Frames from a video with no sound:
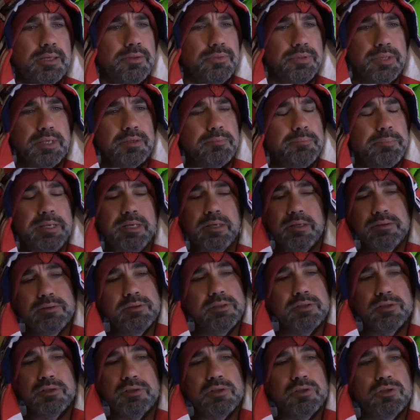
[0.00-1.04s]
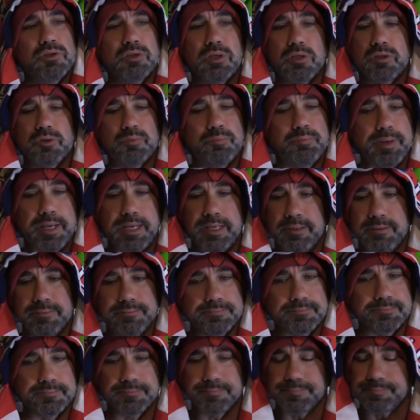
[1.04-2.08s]
Because this has just
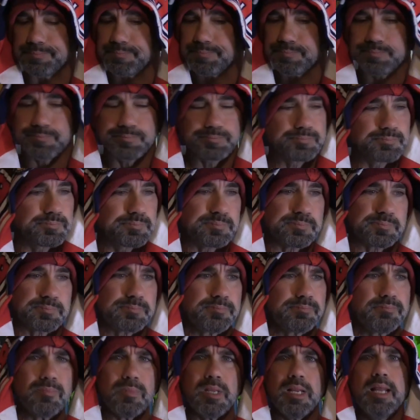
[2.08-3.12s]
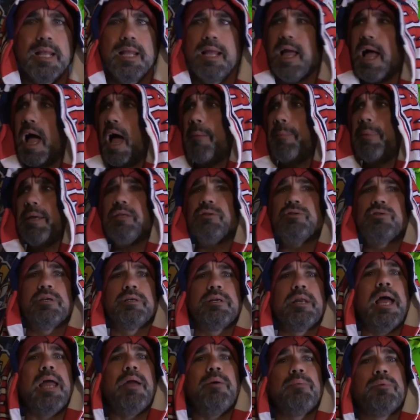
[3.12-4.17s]
been, I mean,
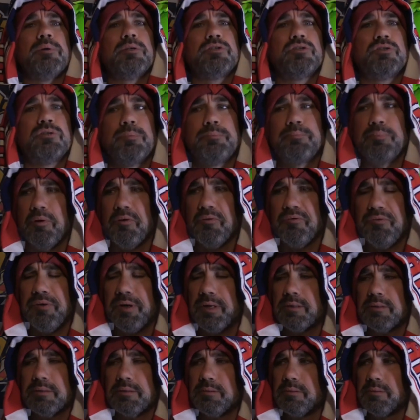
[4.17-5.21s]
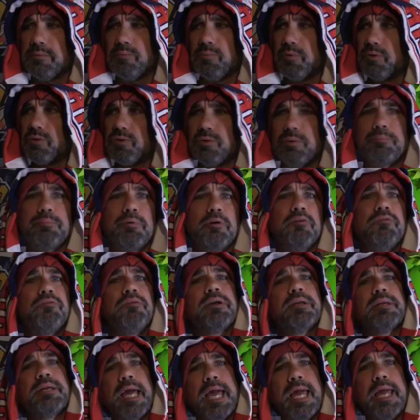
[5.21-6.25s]
tonight was the
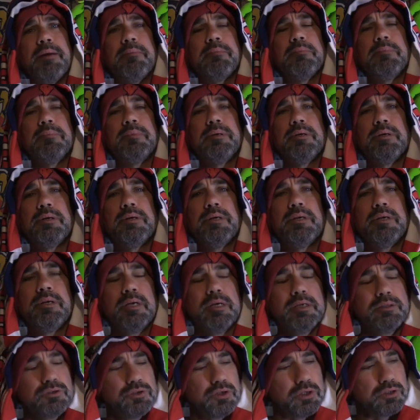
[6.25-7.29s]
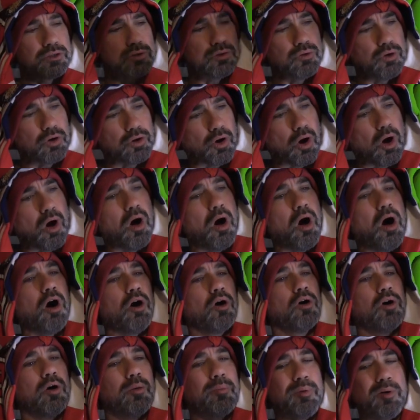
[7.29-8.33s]
perfect game. Just look
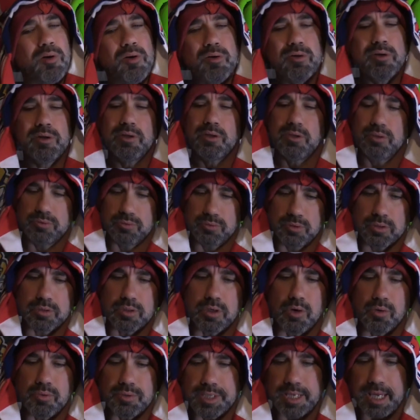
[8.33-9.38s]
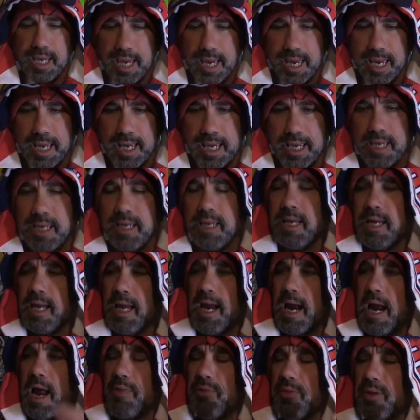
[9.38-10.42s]
horrible, look okay,
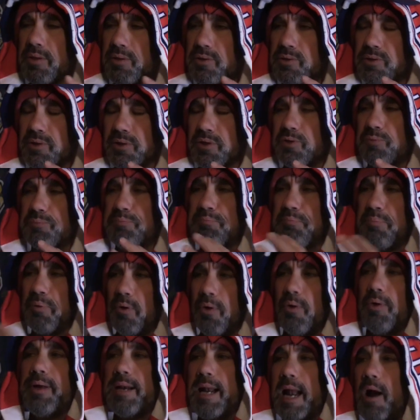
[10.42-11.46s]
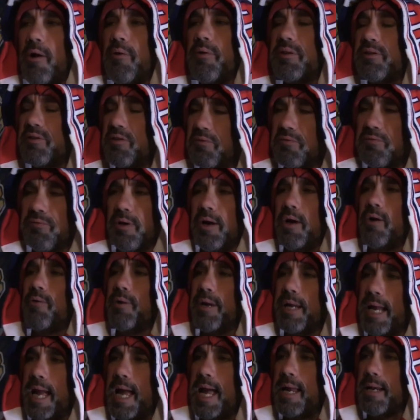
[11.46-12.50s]
and then just pull it out at the
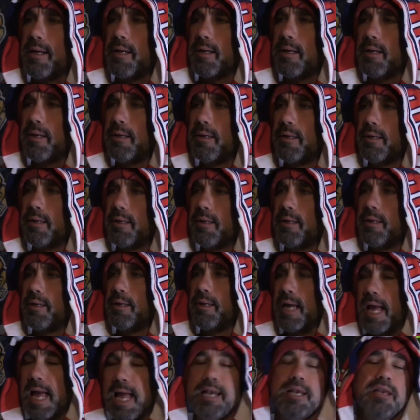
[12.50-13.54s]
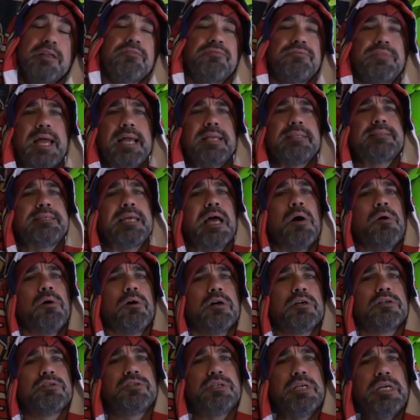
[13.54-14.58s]
very end. And if that's how
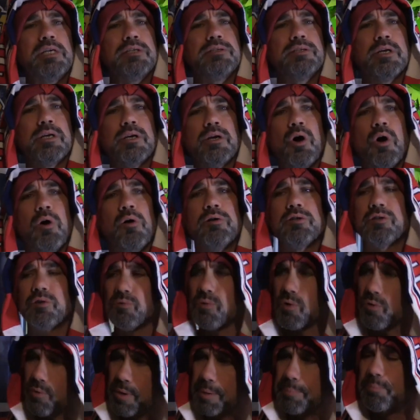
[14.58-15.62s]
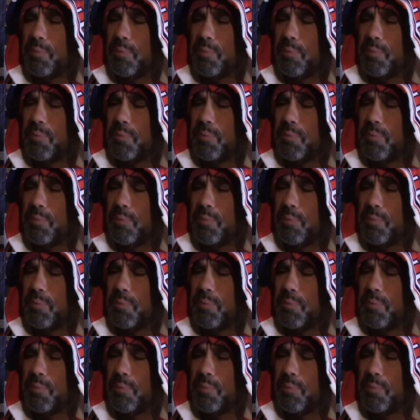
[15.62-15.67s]
our season goes, or we